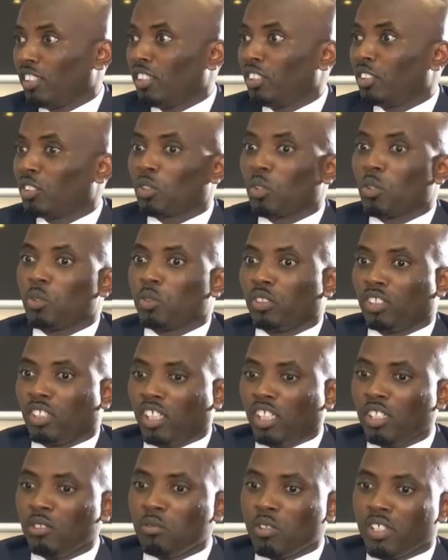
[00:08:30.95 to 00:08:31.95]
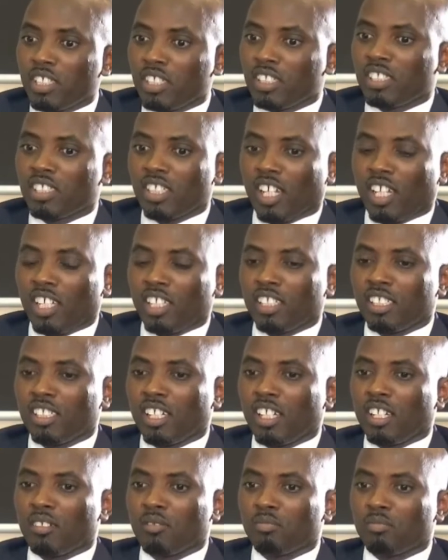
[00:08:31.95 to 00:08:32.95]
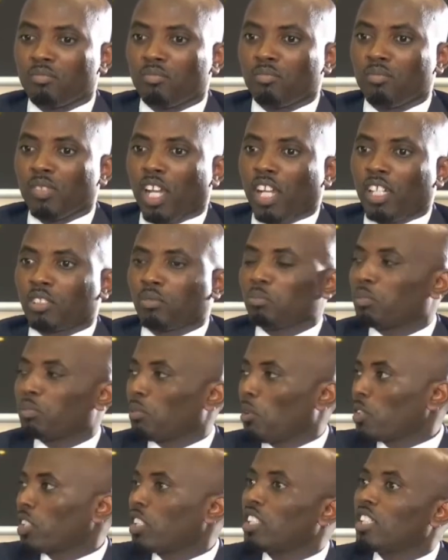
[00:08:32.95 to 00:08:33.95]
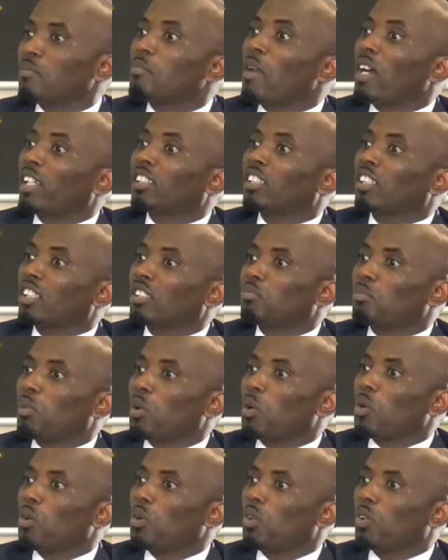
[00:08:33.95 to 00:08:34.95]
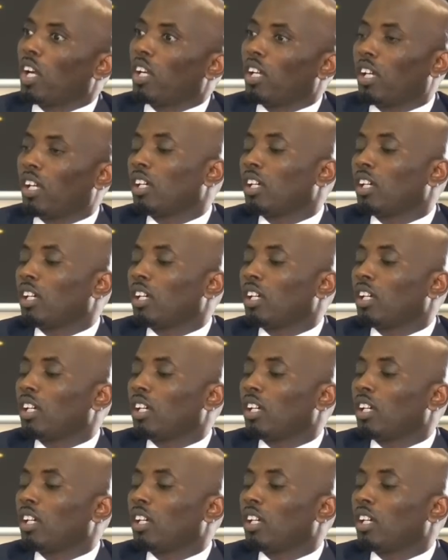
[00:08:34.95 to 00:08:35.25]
So they went and brought in a basketball